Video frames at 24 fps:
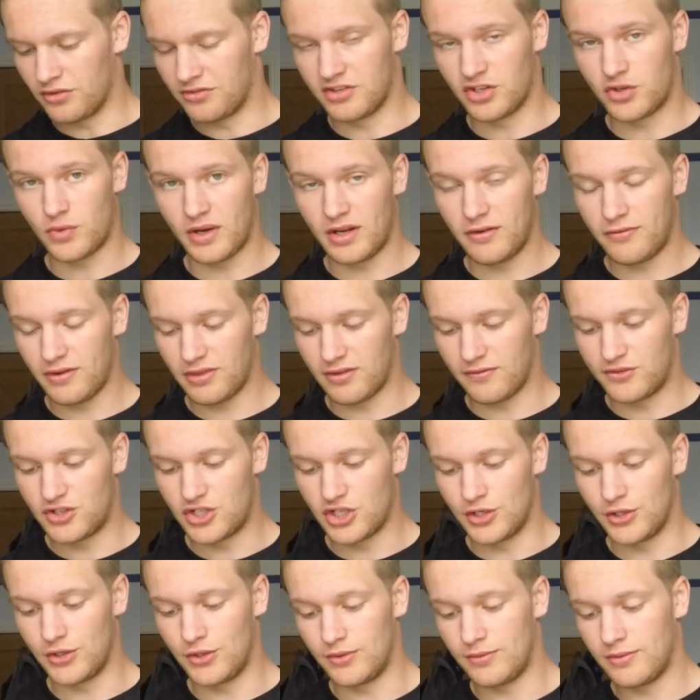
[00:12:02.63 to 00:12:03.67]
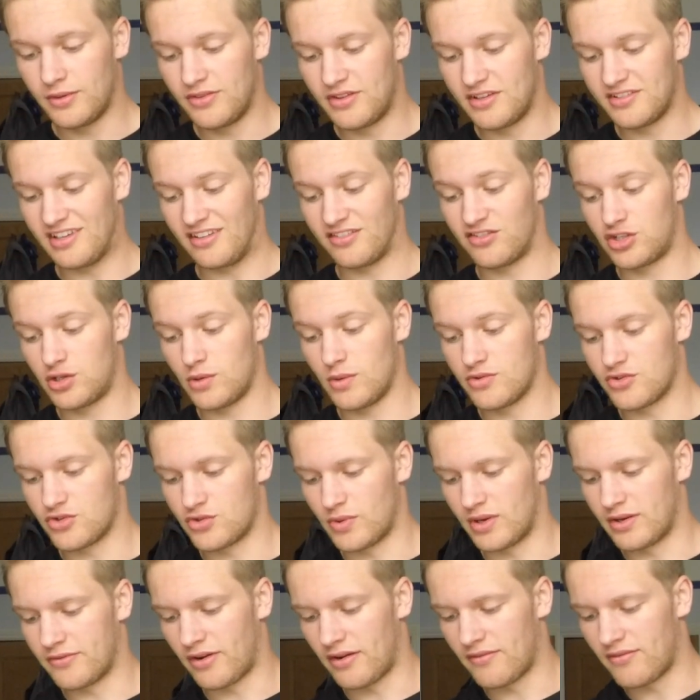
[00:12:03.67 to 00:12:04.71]
the 25th of June. This has
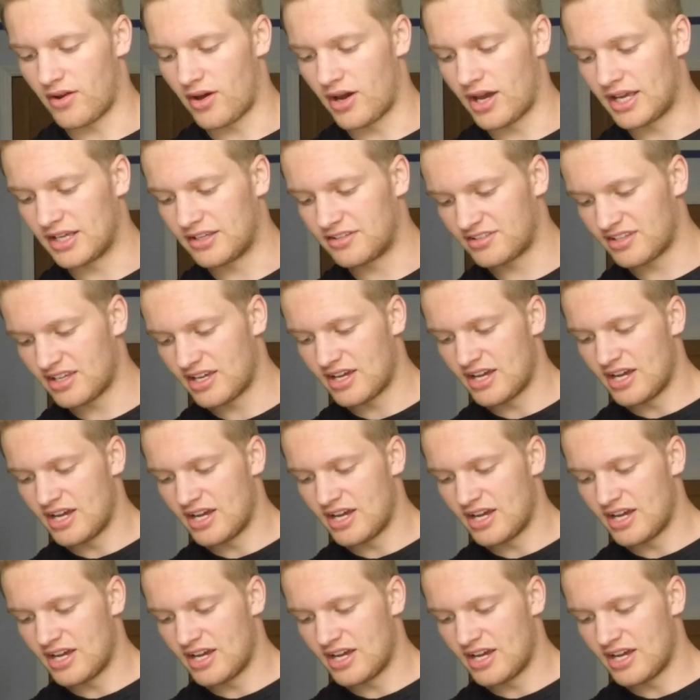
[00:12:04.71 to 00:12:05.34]
225 likes.